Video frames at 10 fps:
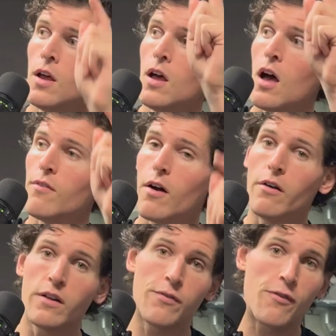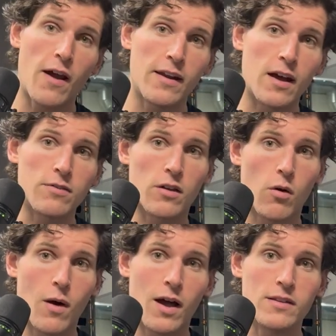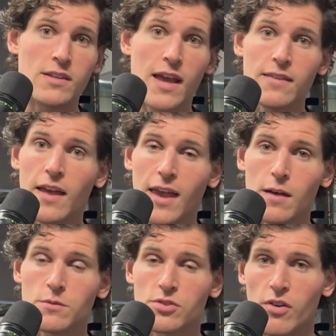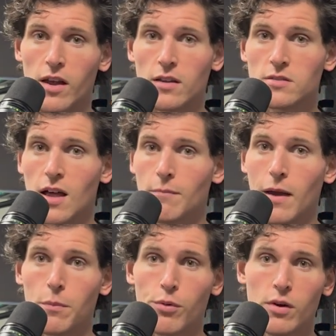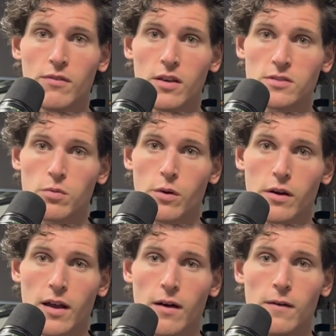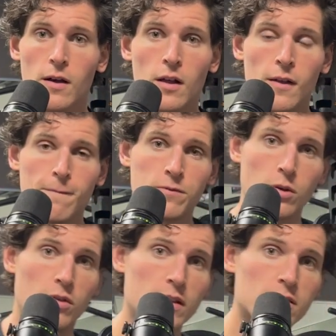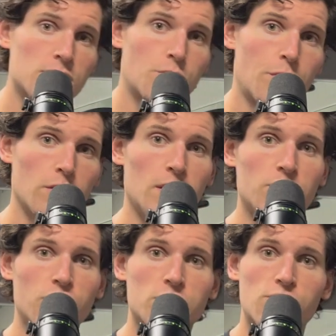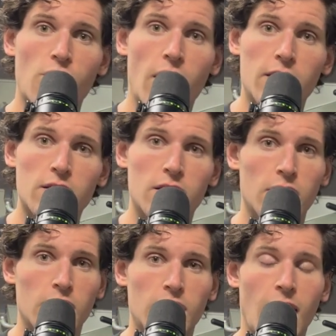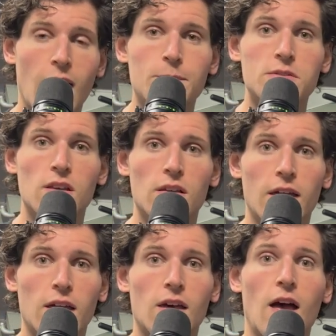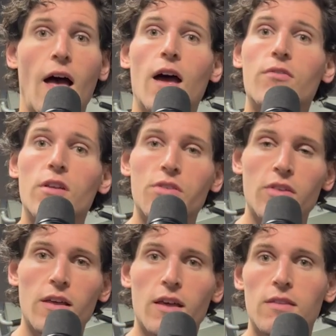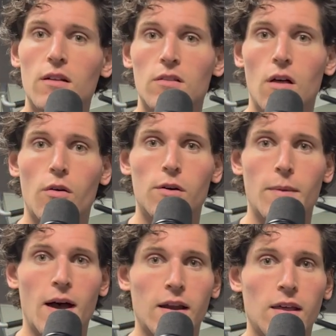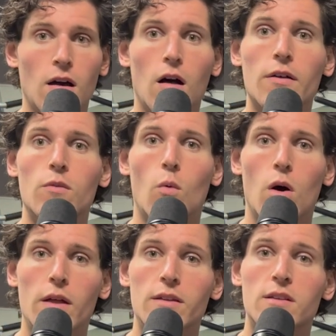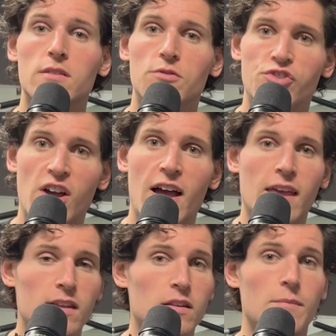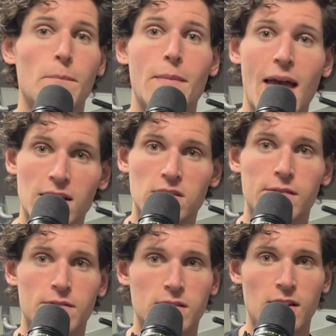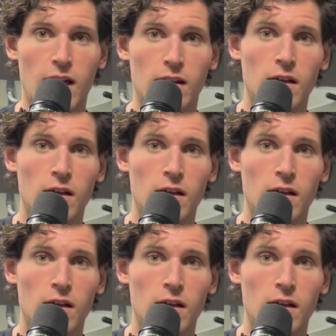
I've already fried out the quads and the hamstrings on my previous workout. So this is really just trying to encapsulate everything in the lower body all in one giant, massive set.